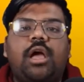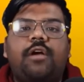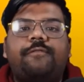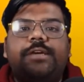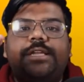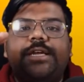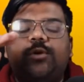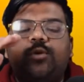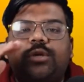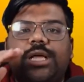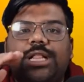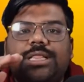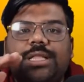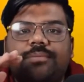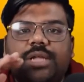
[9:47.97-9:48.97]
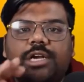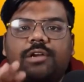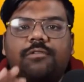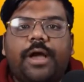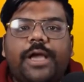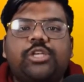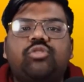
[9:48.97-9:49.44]
We need to tell them that
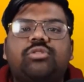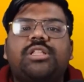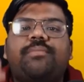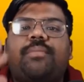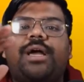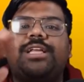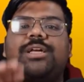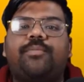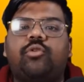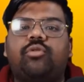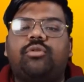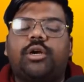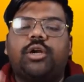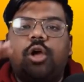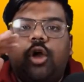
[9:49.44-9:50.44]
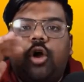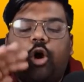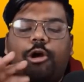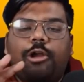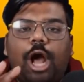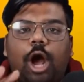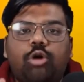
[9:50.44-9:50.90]
why should they buy the product,
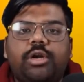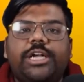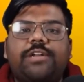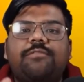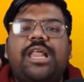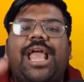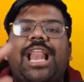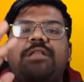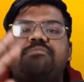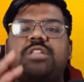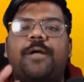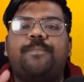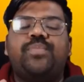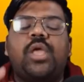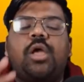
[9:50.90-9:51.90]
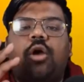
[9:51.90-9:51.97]
or how it will help them,